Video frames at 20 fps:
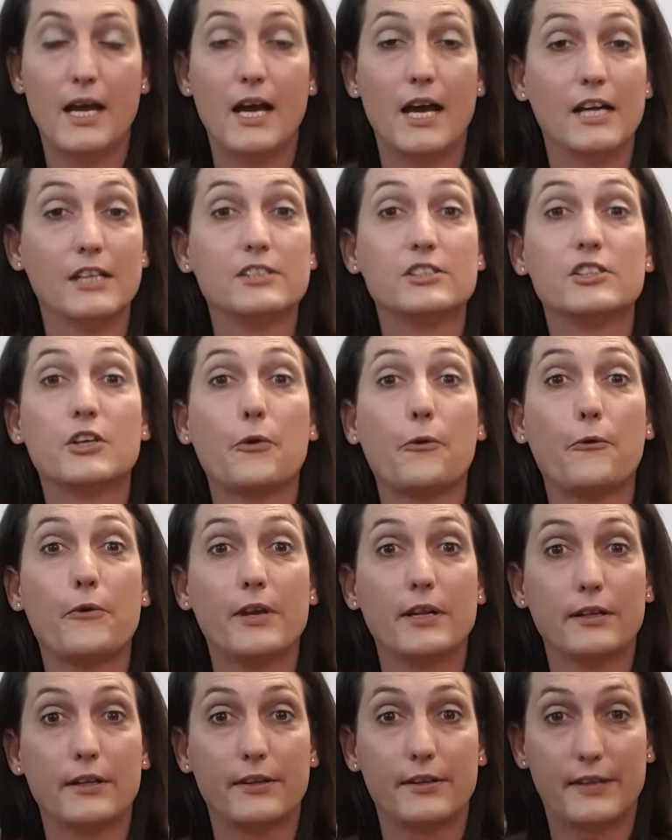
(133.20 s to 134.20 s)
It's a
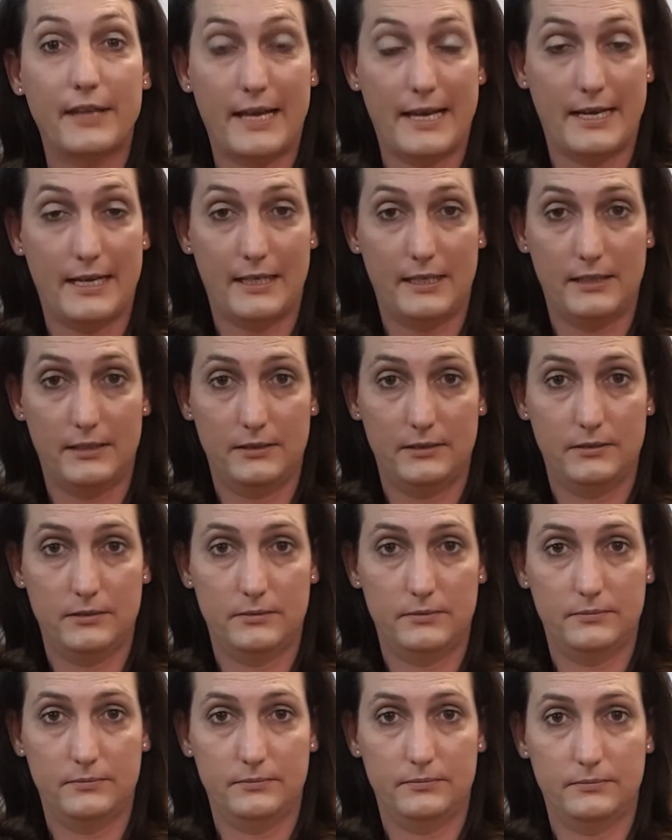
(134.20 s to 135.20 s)
real thing.
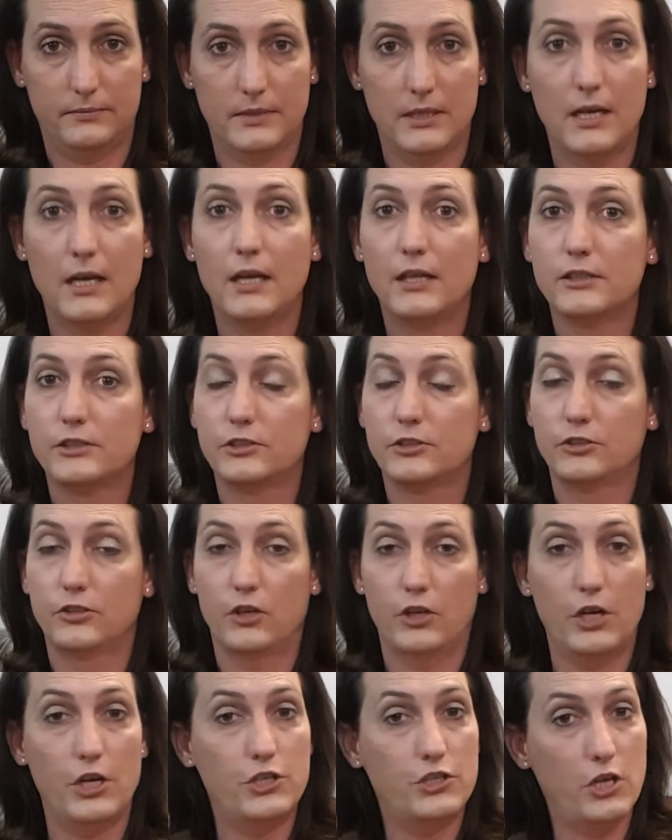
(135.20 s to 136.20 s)
It's
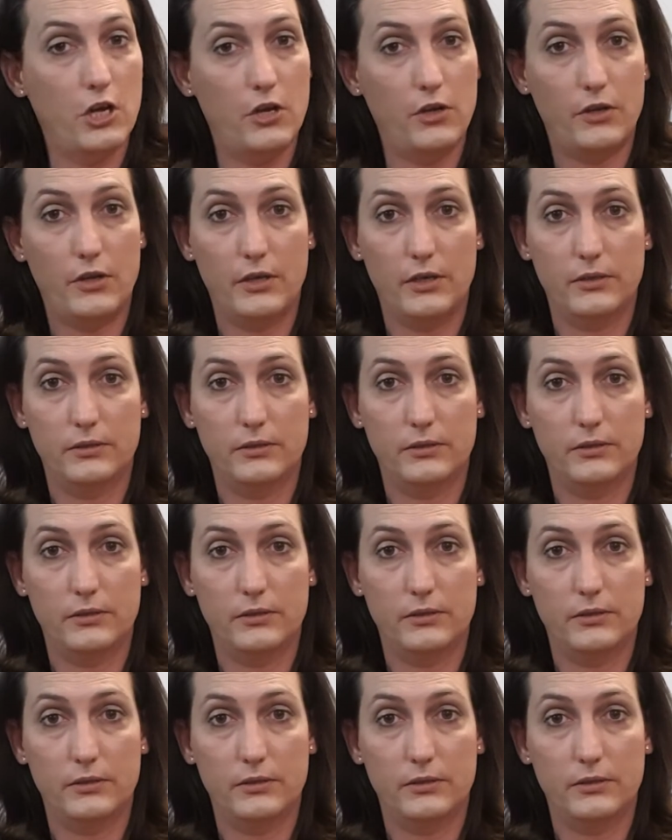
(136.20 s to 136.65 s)
not a joke.